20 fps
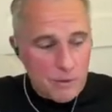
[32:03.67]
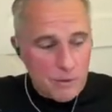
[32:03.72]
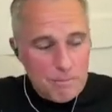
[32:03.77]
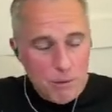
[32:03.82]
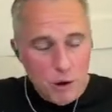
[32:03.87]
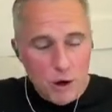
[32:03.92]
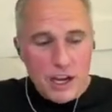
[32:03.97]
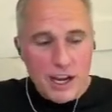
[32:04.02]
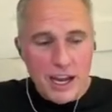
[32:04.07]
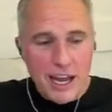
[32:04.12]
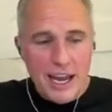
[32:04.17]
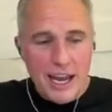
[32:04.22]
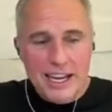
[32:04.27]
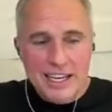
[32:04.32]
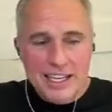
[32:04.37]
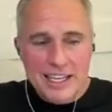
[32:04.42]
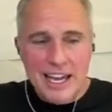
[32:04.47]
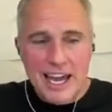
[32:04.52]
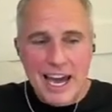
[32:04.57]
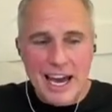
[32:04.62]
the book
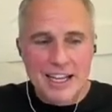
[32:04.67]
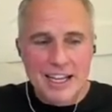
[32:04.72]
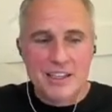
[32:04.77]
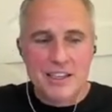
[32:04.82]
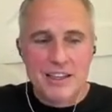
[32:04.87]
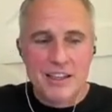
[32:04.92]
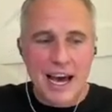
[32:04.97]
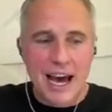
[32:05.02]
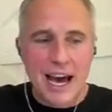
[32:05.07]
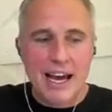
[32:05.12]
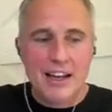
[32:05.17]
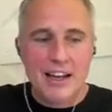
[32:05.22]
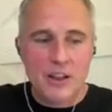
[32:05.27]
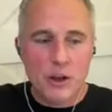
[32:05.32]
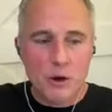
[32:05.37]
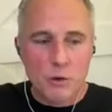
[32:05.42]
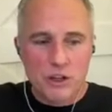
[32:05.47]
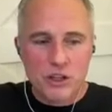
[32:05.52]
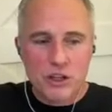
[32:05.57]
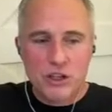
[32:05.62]
indicates that
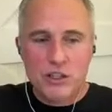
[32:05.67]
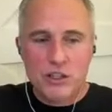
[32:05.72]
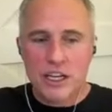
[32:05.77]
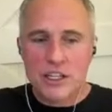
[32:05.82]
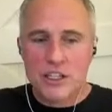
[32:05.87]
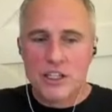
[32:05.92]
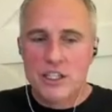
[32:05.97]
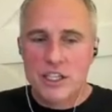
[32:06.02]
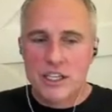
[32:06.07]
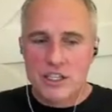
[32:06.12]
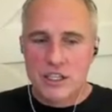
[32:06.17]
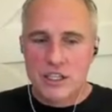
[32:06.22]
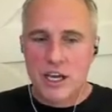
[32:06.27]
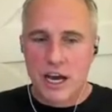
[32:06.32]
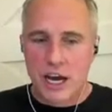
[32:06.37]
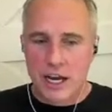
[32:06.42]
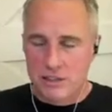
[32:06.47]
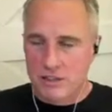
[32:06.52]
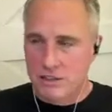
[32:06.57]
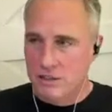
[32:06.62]
there was such
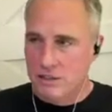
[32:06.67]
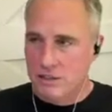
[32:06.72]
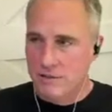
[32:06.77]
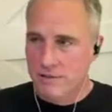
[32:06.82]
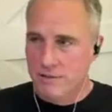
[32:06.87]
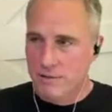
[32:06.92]
disgust